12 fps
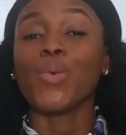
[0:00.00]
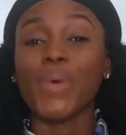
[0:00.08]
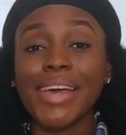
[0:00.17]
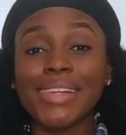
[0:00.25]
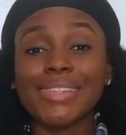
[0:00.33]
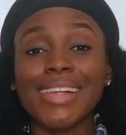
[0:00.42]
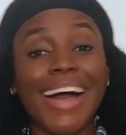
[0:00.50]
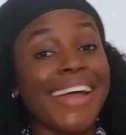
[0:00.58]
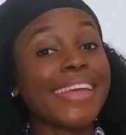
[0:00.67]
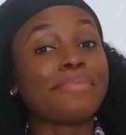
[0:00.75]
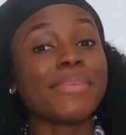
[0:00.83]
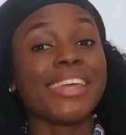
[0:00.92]
Well, I
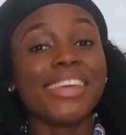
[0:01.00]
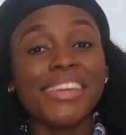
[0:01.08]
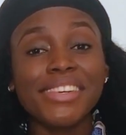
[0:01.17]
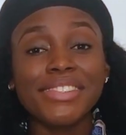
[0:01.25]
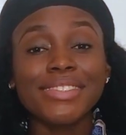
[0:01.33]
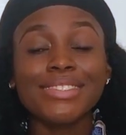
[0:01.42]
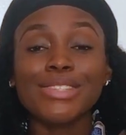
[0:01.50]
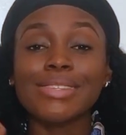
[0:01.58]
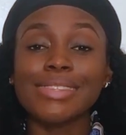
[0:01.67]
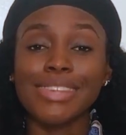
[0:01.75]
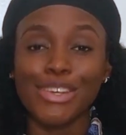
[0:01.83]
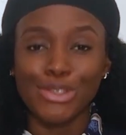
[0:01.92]
am here
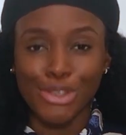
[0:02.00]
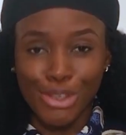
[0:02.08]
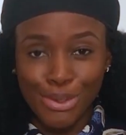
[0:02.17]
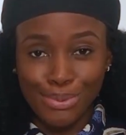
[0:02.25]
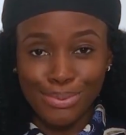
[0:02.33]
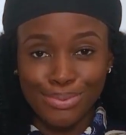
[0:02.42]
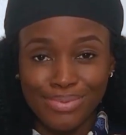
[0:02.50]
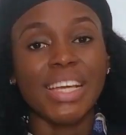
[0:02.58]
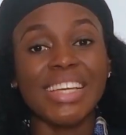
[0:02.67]
to tell you,